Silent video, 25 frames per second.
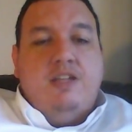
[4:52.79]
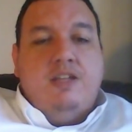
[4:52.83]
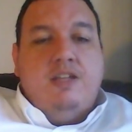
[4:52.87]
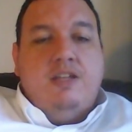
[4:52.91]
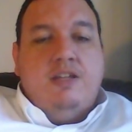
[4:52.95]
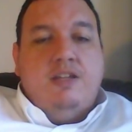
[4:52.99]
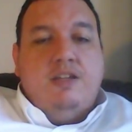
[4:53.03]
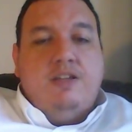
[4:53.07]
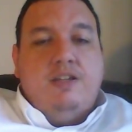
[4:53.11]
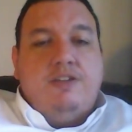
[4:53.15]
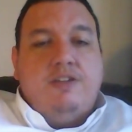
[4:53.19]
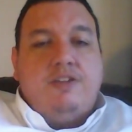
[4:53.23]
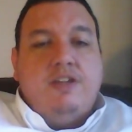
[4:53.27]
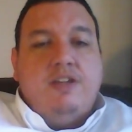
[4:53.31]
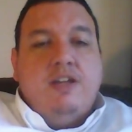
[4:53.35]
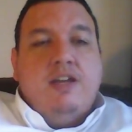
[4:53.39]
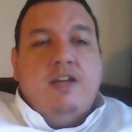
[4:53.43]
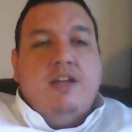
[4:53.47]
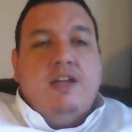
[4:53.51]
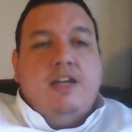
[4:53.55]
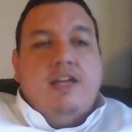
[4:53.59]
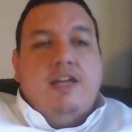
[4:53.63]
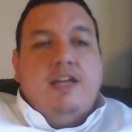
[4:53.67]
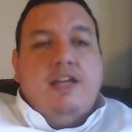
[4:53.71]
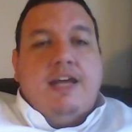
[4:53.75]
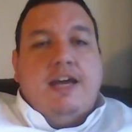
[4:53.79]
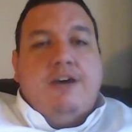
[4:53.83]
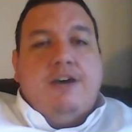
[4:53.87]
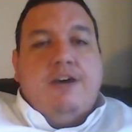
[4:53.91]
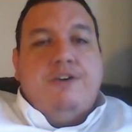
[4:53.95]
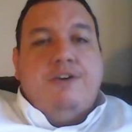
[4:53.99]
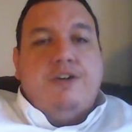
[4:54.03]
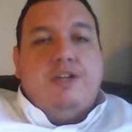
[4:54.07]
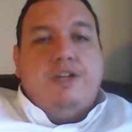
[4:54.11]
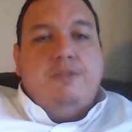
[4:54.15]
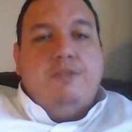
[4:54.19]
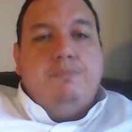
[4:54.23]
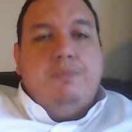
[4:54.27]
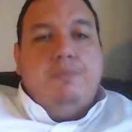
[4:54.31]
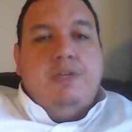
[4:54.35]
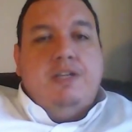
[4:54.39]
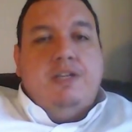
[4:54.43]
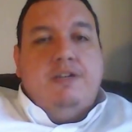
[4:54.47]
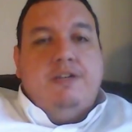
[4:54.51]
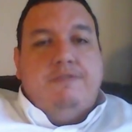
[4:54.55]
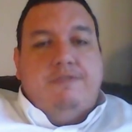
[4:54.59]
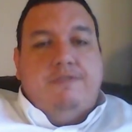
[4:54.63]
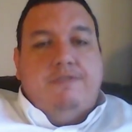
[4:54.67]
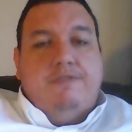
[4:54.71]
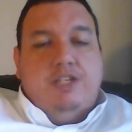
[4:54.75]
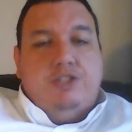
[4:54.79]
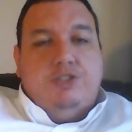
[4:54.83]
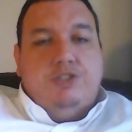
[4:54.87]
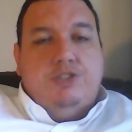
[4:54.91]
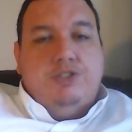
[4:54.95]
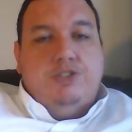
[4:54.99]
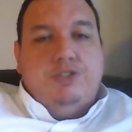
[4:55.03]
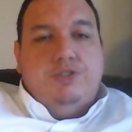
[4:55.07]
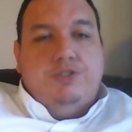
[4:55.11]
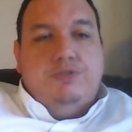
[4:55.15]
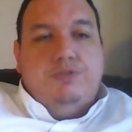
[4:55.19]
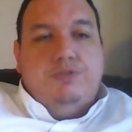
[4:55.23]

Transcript: is and how it can benefit you.